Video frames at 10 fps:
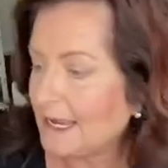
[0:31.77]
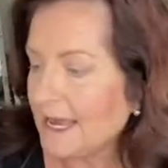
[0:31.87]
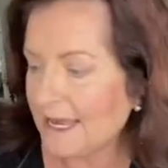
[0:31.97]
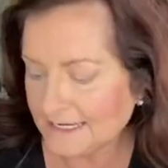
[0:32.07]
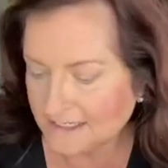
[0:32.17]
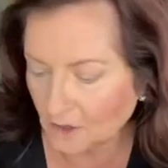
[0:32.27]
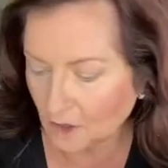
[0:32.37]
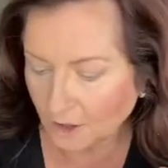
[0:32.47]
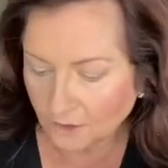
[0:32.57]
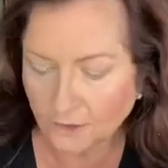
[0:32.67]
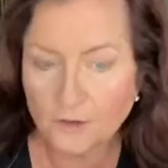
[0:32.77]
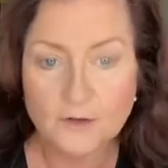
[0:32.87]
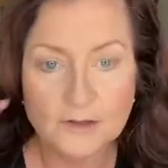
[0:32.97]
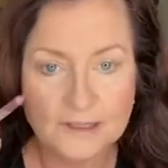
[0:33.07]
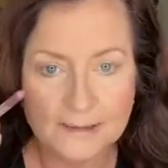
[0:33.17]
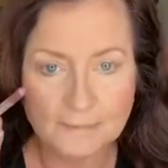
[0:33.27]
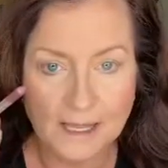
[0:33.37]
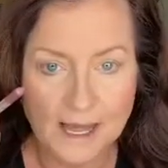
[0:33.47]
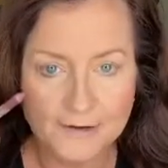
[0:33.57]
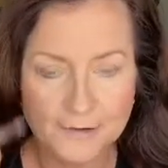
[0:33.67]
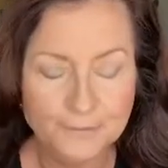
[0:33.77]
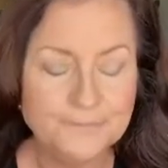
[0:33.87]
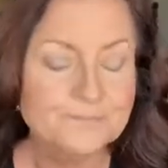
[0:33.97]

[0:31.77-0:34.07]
a darker lip liner